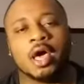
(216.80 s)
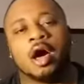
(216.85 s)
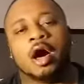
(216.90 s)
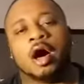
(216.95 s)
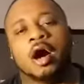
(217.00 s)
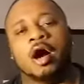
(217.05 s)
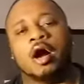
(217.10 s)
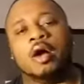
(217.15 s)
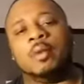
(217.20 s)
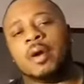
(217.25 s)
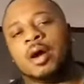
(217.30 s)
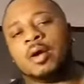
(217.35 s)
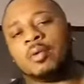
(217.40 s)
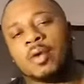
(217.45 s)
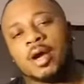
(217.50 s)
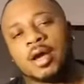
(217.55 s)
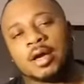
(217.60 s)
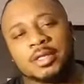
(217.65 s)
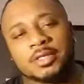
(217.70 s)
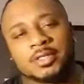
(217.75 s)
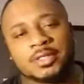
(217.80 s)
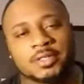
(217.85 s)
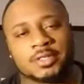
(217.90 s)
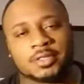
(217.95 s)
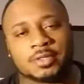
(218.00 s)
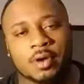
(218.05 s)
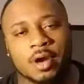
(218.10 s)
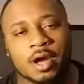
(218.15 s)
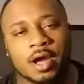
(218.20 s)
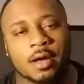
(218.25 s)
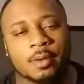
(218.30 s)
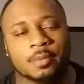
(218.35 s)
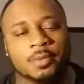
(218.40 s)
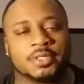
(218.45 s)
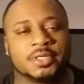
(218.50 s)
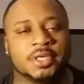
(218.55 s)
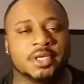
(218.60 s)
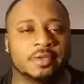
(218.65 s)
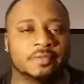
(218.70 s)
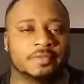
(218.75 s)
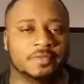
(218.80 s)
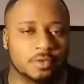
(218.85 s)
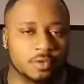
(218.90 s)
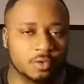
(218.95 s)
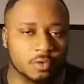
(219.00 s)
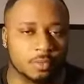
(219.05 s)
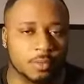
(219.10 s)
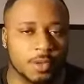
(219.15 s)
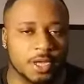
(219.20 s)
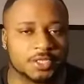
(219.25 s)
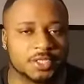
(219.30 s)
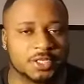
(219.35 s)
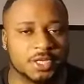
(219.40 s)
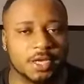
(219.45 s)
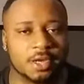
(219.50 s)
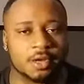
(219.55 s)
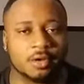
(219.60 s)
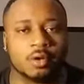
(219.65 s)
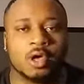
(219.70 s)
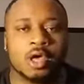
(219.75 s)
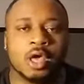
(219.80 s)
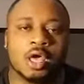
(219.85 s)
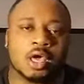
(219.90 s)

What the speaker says: all my regular subscribers, and if you're new to my channel,